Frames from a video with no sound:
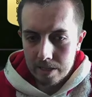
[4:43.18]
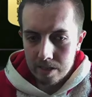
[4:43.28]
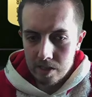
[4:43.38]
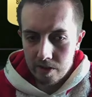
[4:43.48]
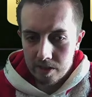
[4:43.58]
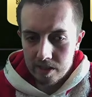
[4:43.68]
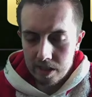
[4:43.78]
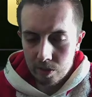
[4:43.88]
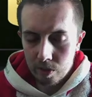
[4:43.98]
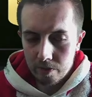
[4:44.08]
I can stick in
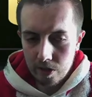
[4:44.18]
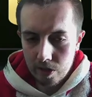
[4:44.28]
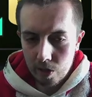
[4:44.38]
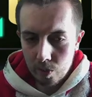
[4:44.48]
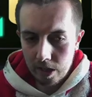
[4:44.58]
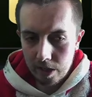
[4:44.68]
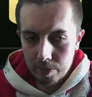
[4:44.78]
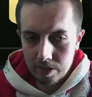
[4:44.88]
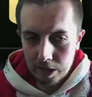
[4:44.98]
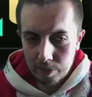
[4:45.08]
quite a few goalkeepers.
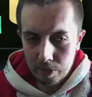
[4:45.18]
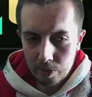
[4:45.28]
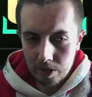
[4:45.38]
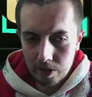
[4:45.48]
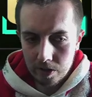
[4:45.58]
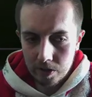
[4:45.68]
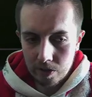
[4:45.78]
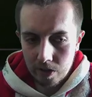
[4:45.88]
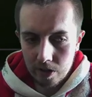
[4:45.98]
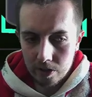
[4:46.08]
That could be quite nice. Got
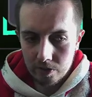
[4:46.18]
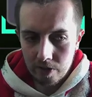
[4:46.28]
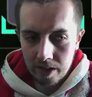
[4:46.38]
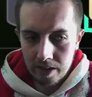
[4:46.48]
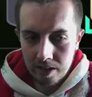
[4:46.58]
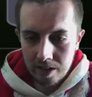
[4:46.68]
Carlos Vela.